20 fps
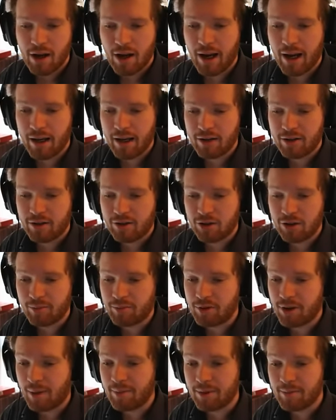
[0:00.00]
And
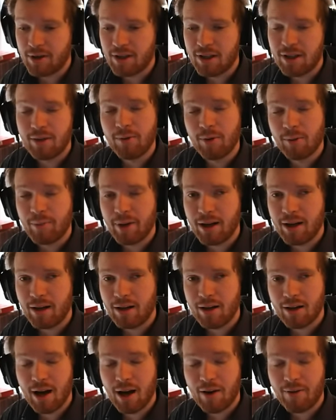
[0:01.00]
sometimes the mission will
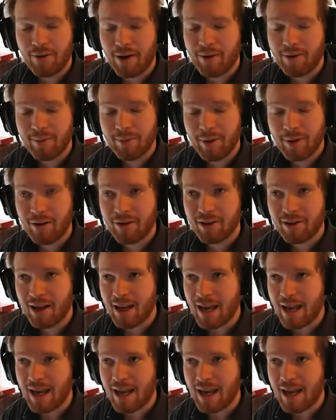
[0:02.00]
pay around about